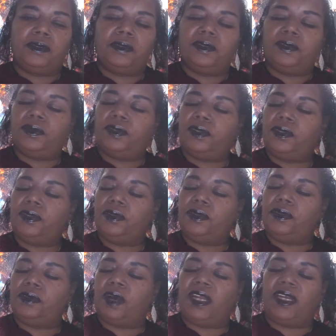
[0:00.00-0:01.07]

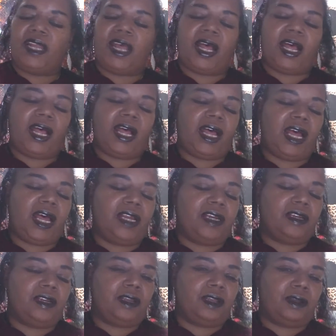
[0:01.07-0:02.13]
You are not
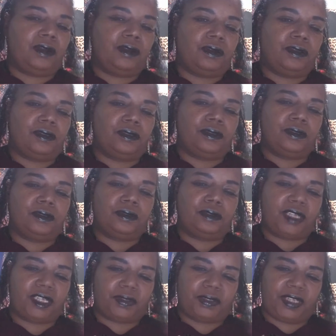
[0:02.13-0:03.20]
alone.
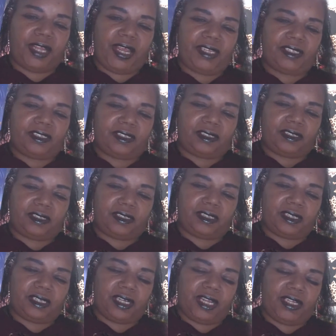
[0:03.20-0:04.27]
That's the ancestors
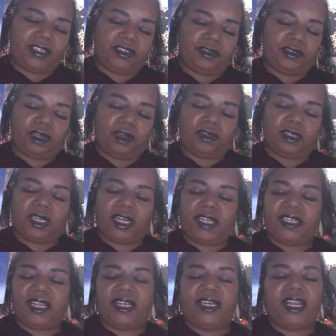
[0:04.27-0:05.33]
are letting you know
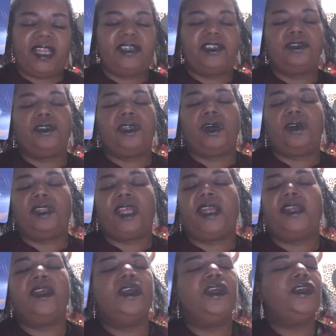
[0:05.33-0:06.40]
that they letting you know
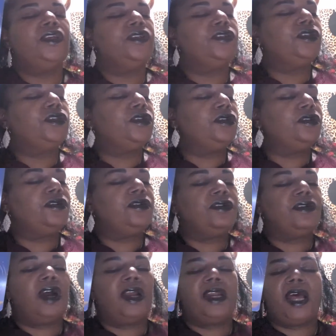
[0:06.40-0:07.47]
that
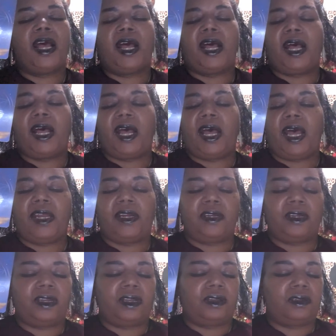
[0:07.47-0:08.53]
you are not
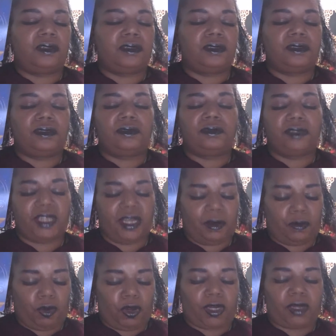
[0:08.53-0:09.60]
alone.
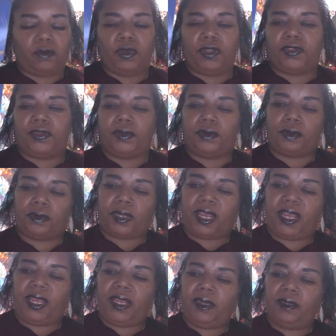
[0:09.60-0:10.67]
They're working with you,
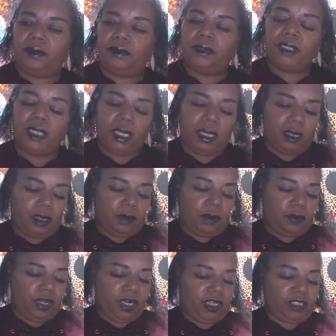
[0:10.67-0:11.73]
okay?
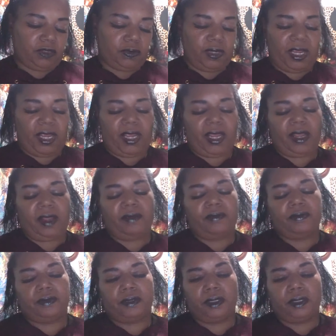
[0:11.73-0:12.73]
What else we have?